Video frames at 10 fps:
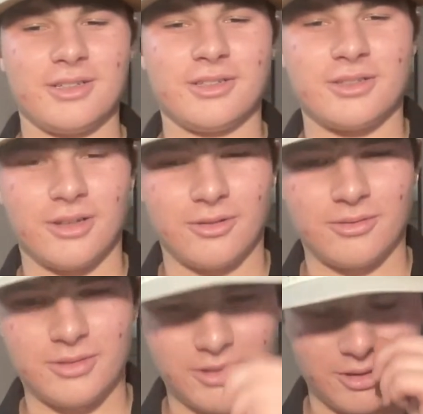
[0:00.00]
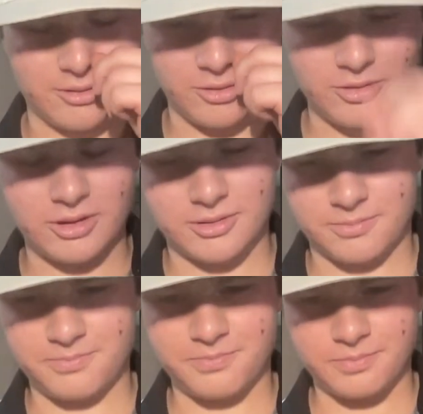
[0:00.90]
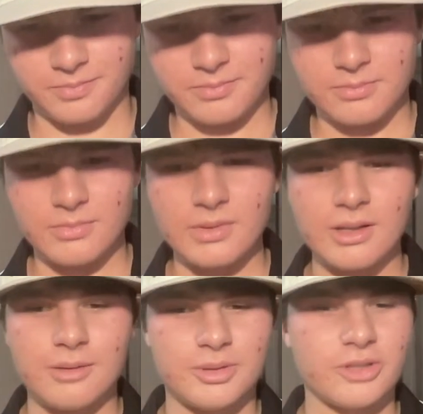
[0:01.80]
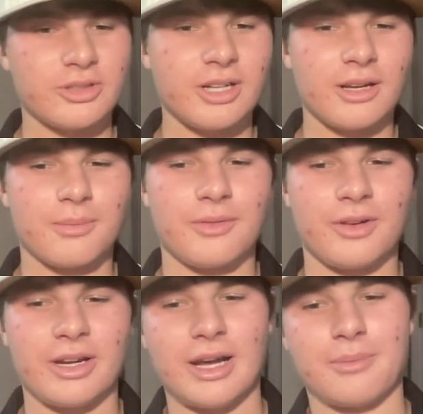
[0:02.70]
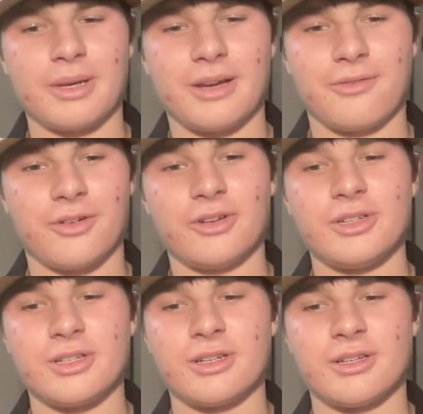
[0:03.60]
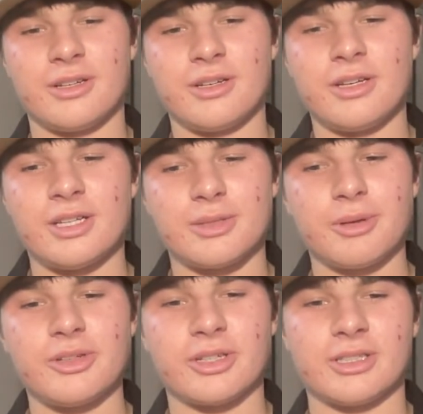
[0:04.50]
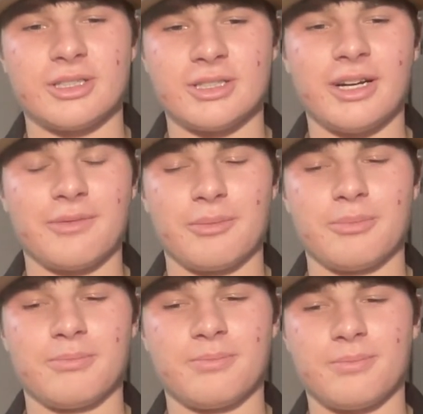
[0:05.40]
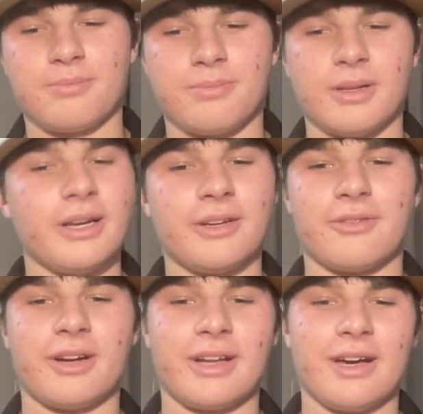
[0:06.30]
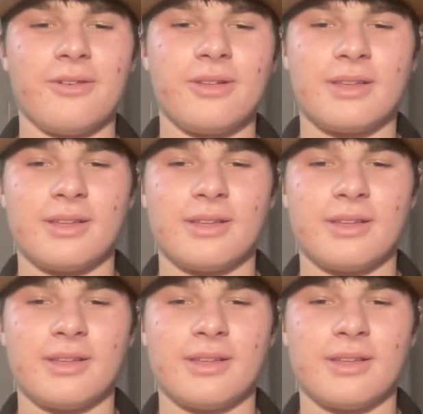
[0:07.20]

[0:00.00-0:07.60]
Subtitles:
So, Luka's, I'm sure, is not going to be very happy at first, especially because he's not even playing right now.